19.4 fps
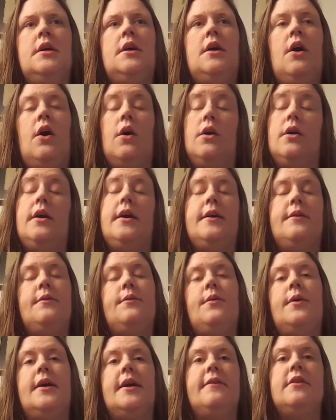or
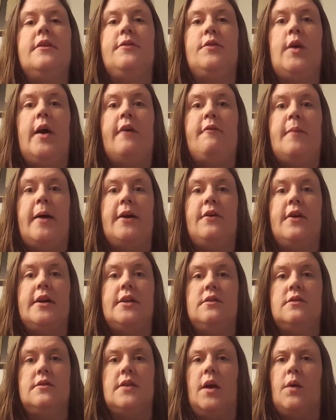well, even if you have
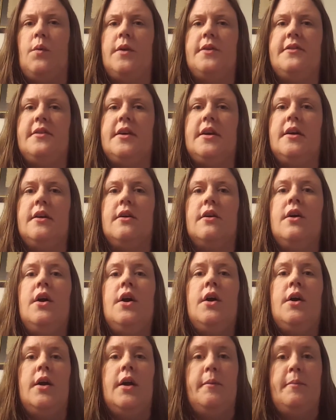migraines like once a year,
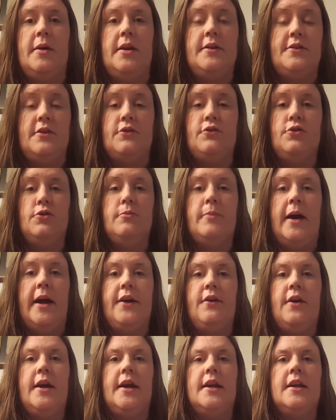but it's a true
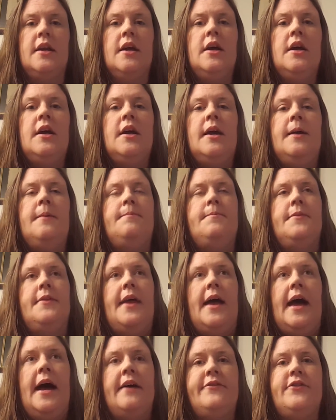migraine,
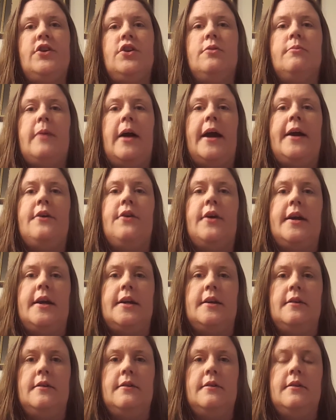after your
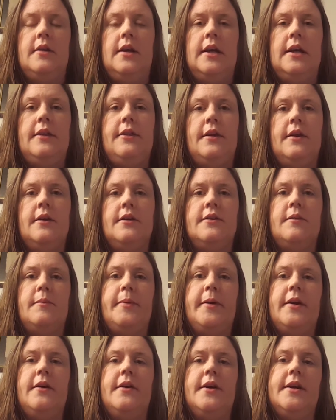migraine, there's a
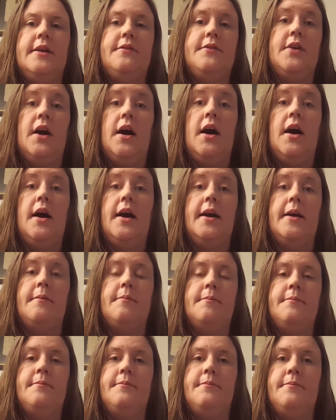period of time,
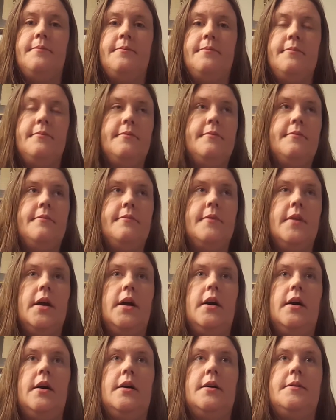
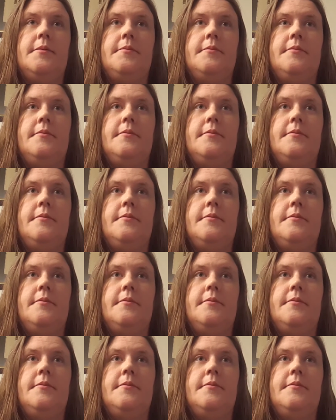and